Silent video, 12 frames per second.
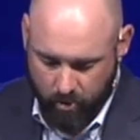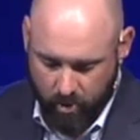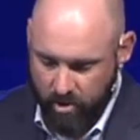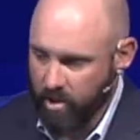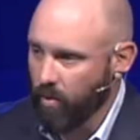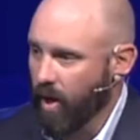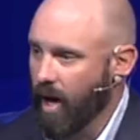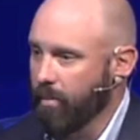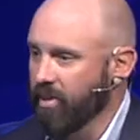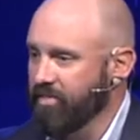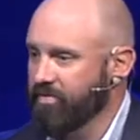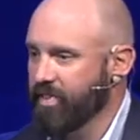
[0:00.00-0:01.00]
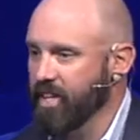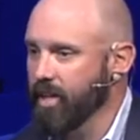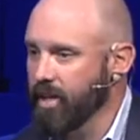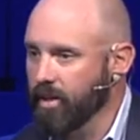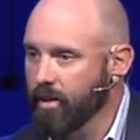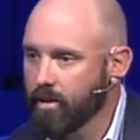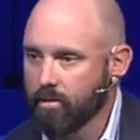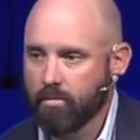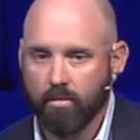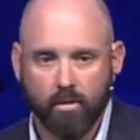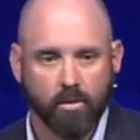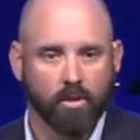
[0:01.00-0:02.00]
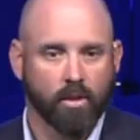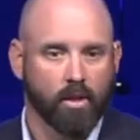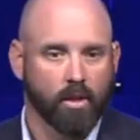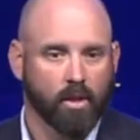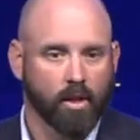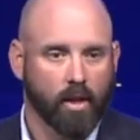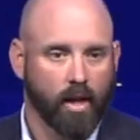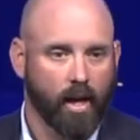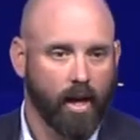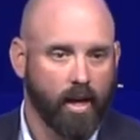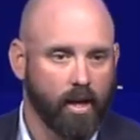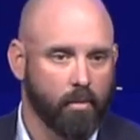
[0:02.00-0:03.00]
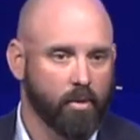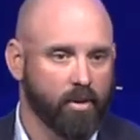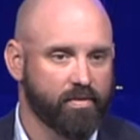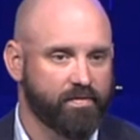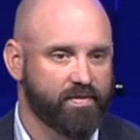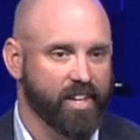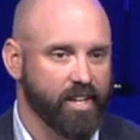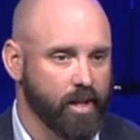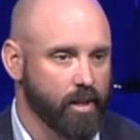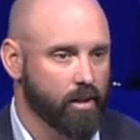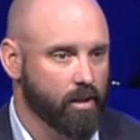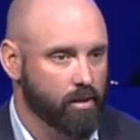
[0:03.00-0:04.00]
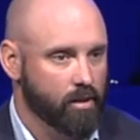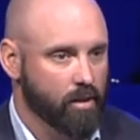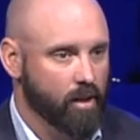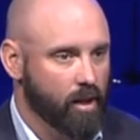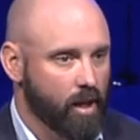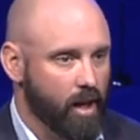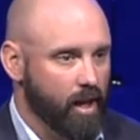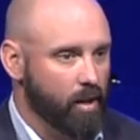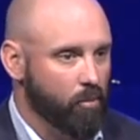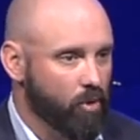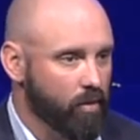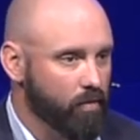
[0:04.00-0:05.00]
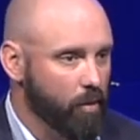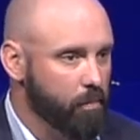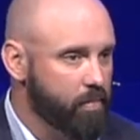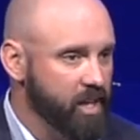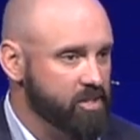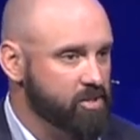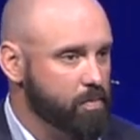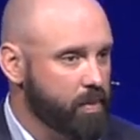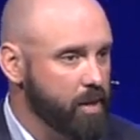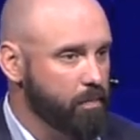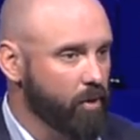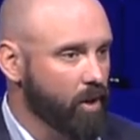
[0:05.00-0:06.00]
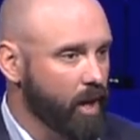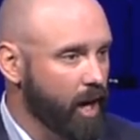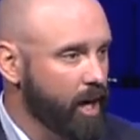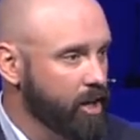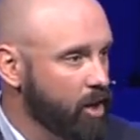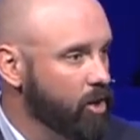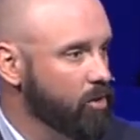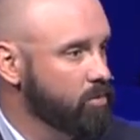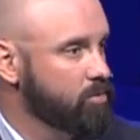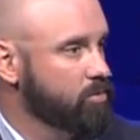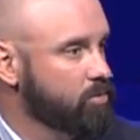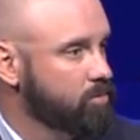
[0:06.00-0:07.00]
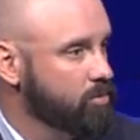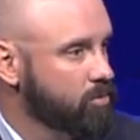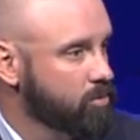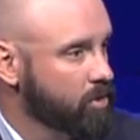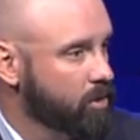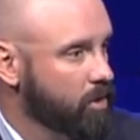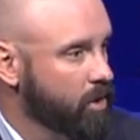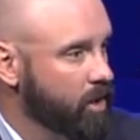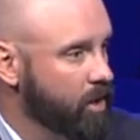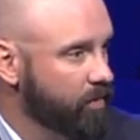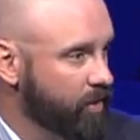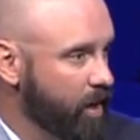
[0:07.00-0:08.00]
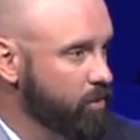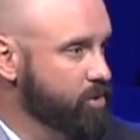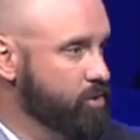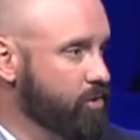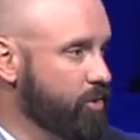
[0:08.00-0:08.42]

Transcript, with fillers: You say, Well, I'm offended. I am offended. I am one of the best people I know. And if that was your